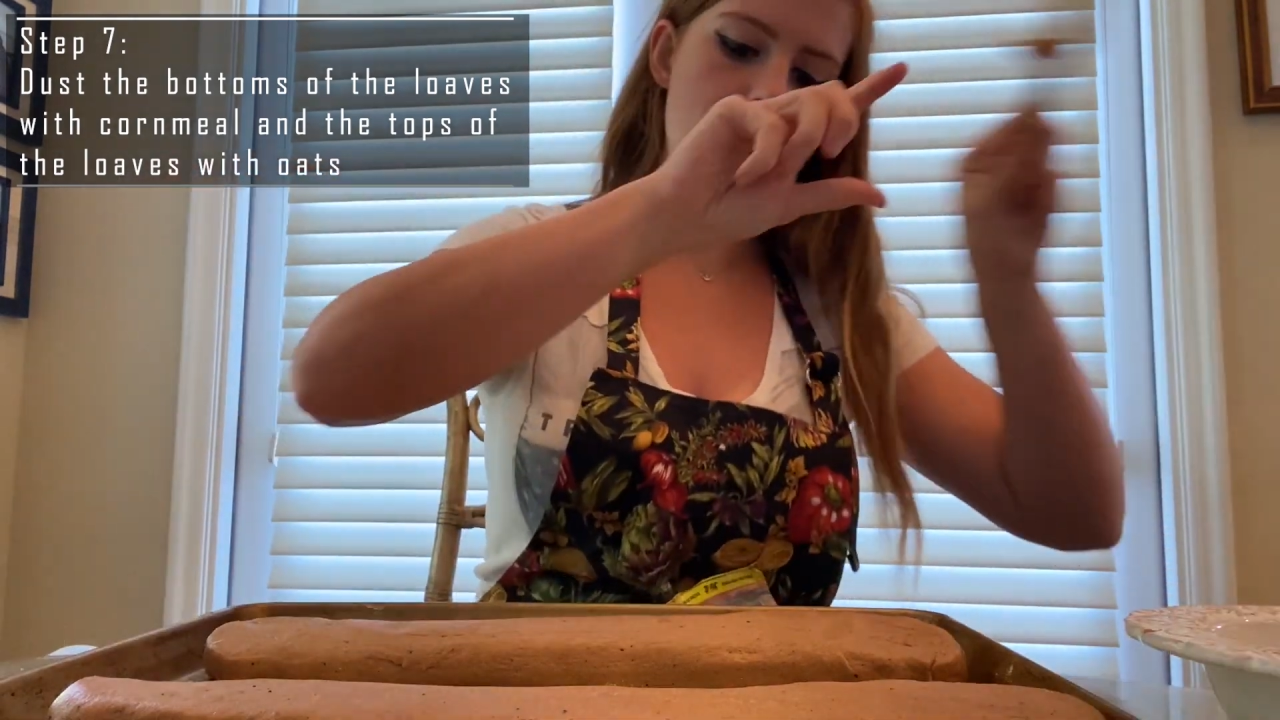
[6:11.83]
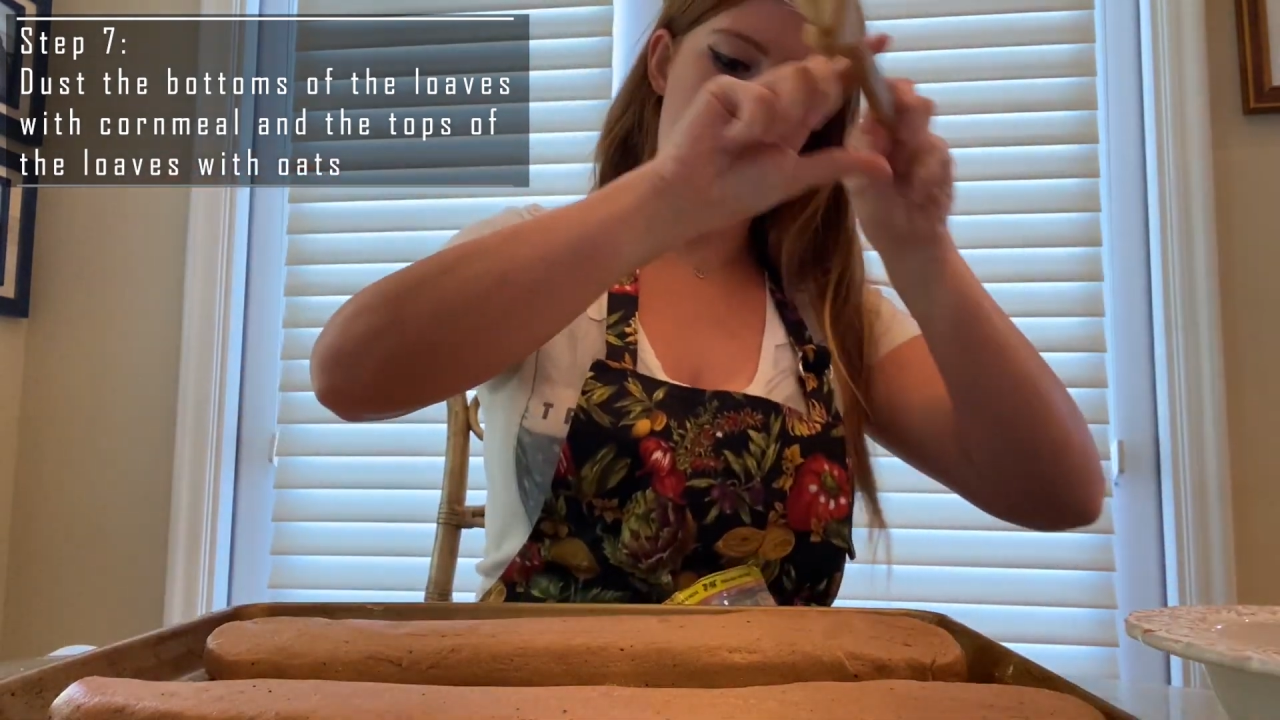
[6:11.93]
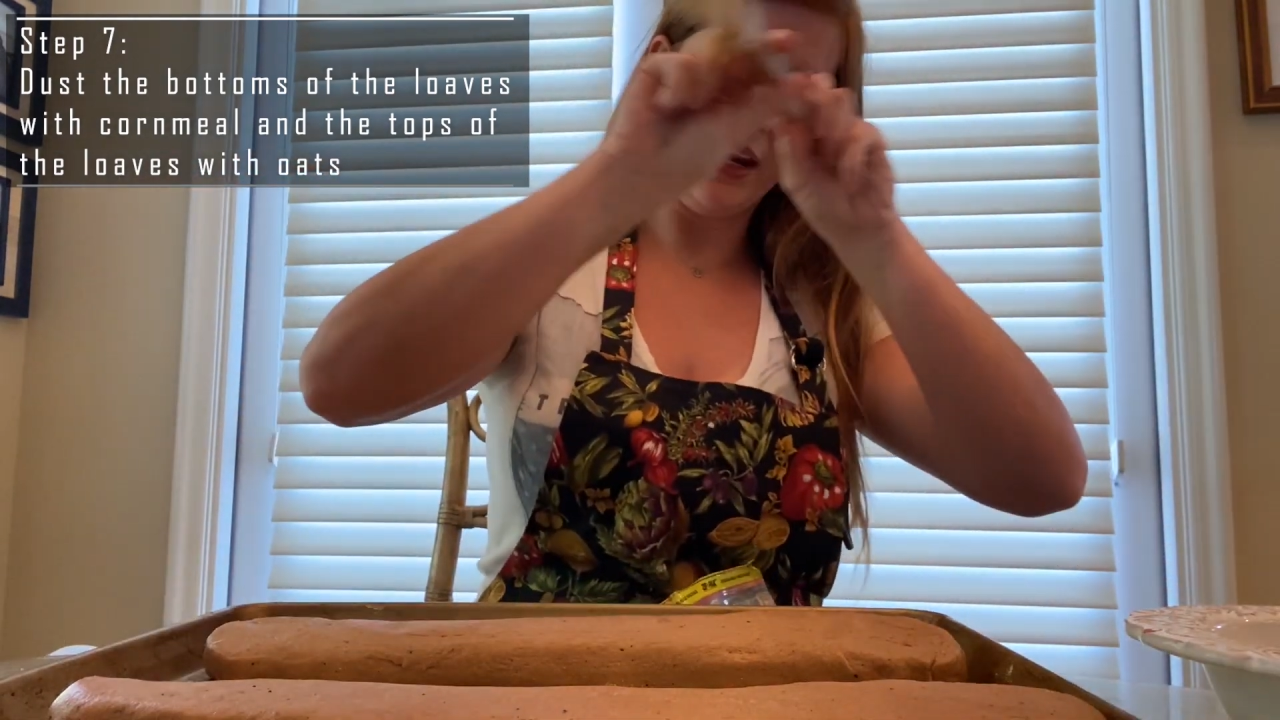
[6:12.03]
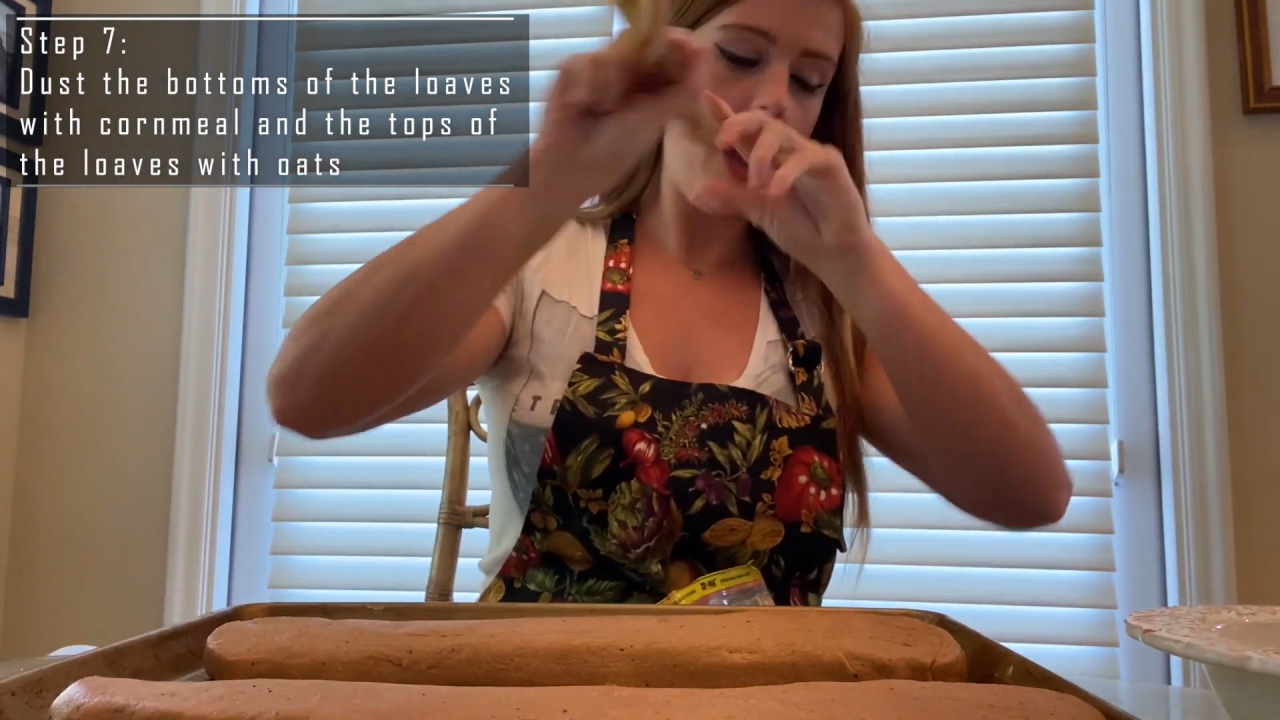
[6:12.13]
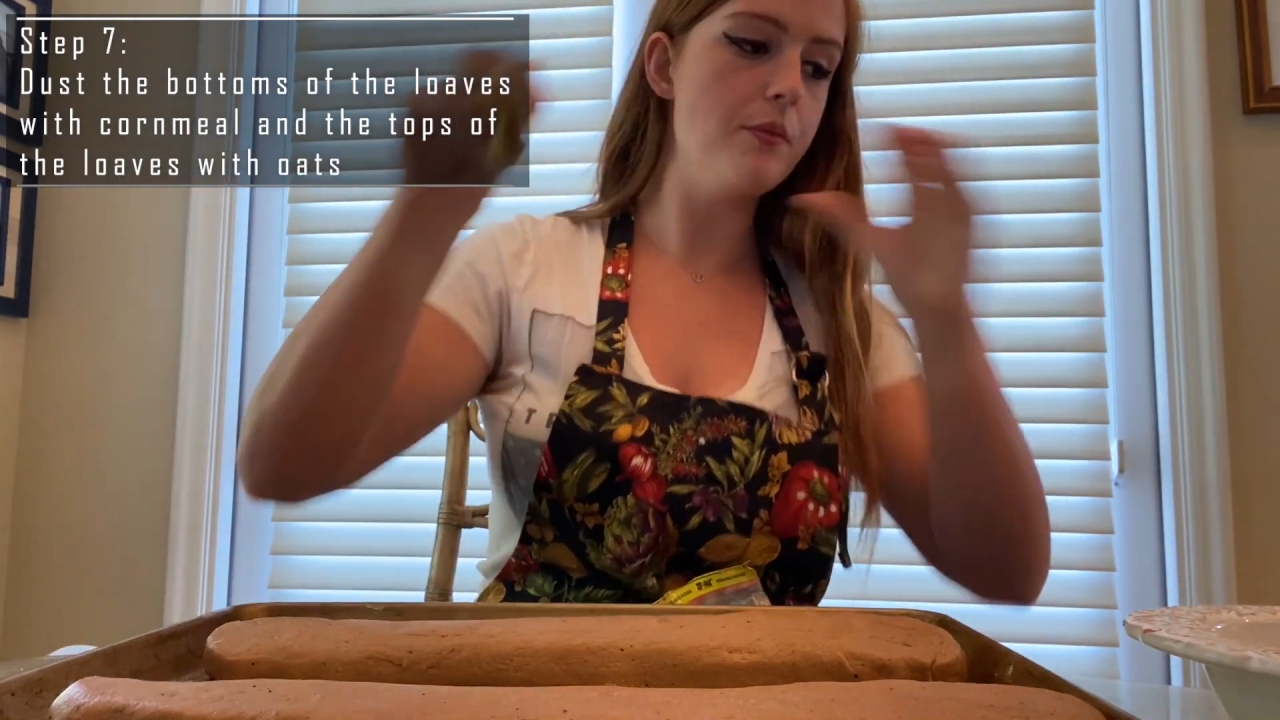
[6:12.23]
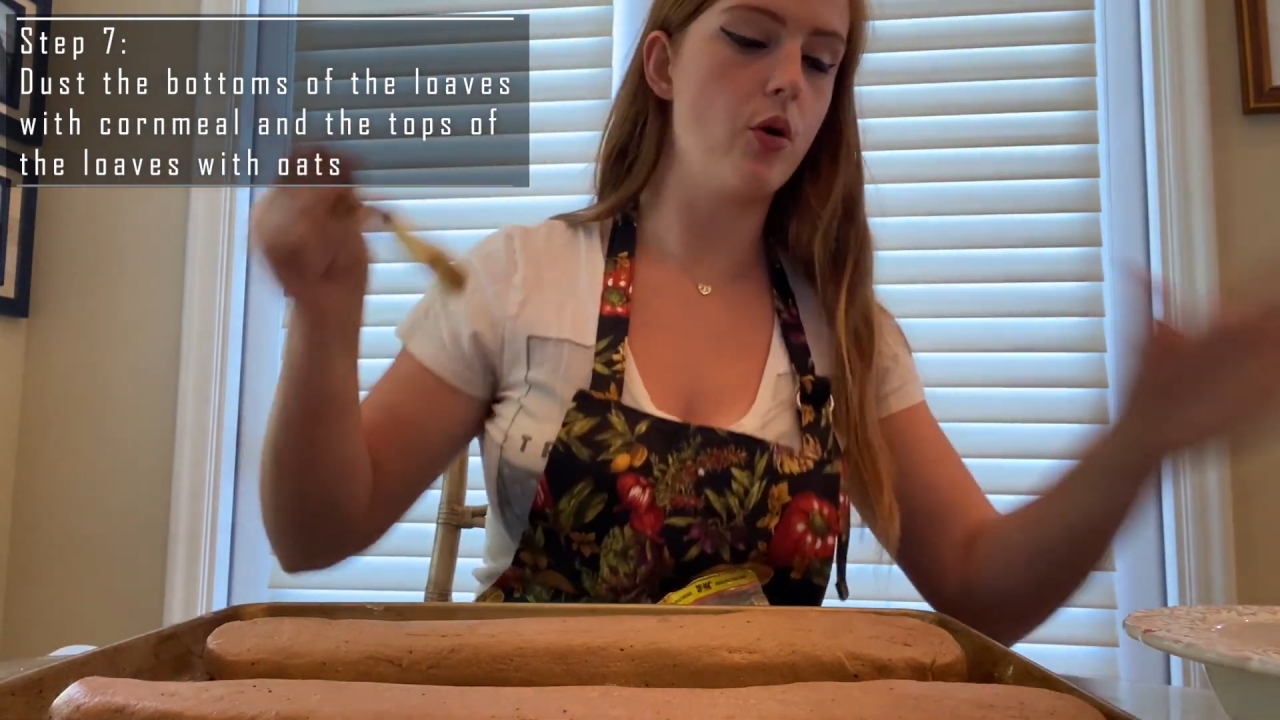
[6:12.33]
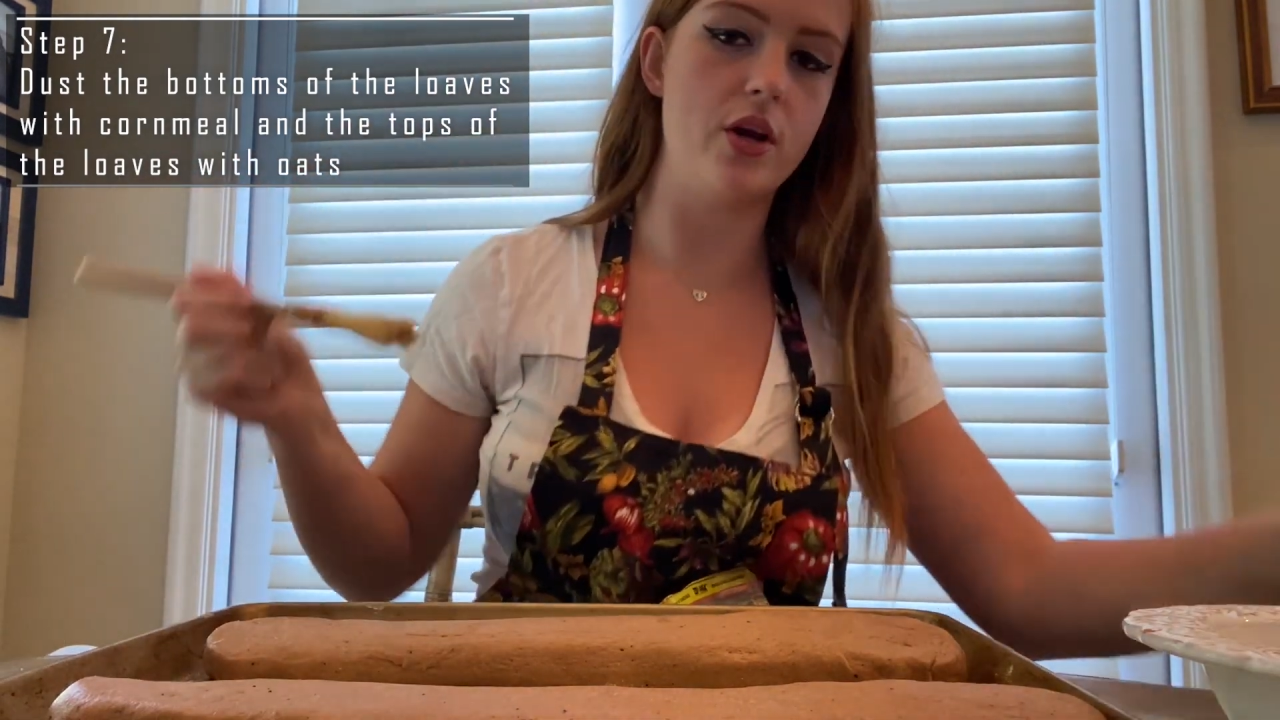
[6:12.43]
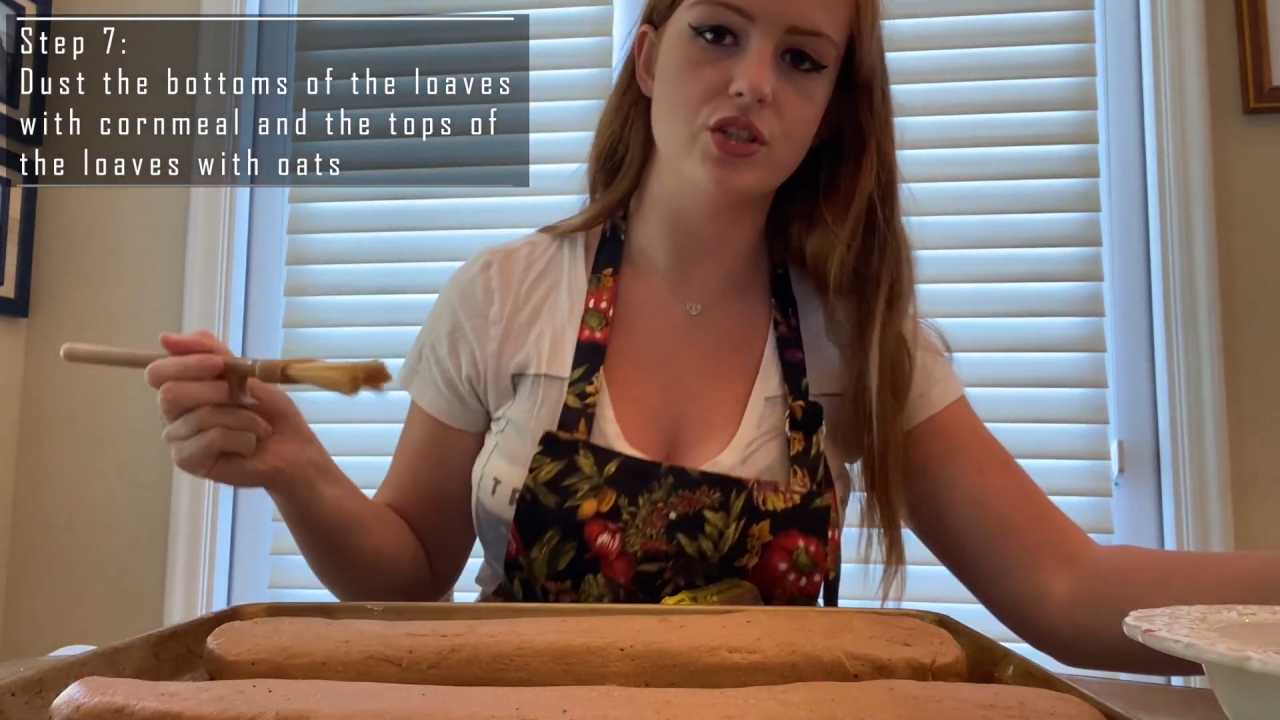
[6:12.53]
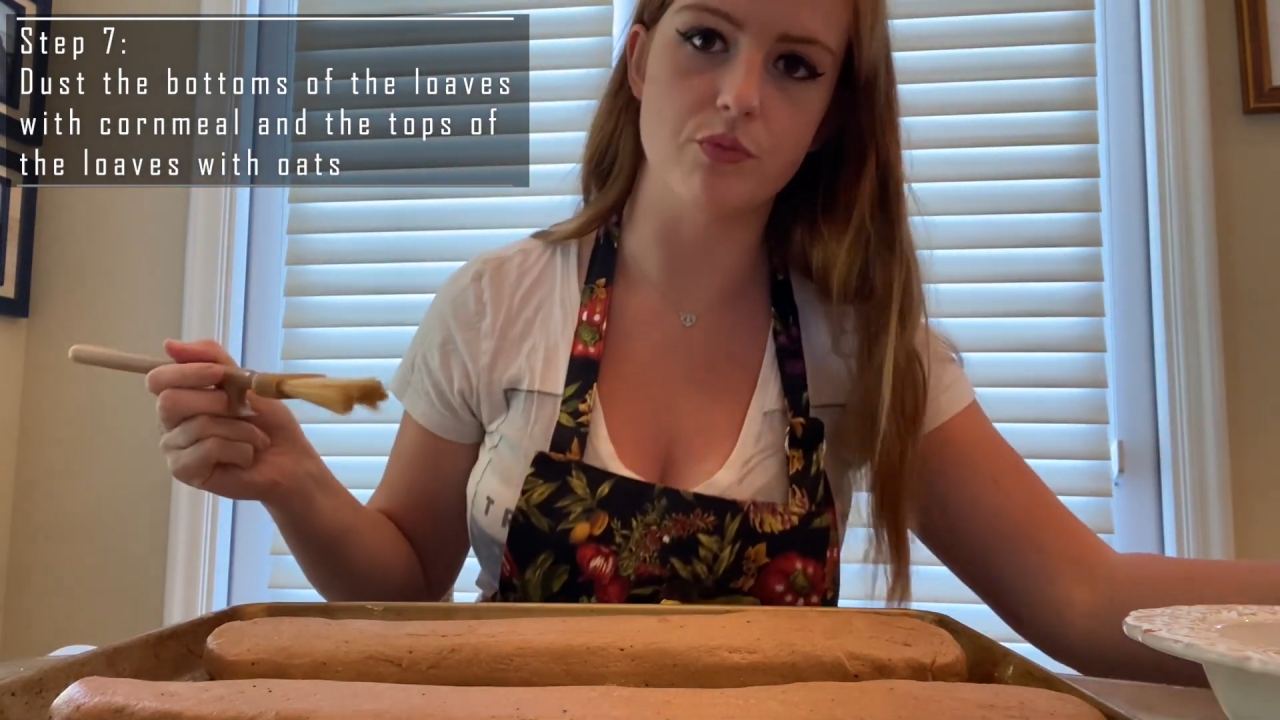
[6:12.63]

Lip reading: Then I'm going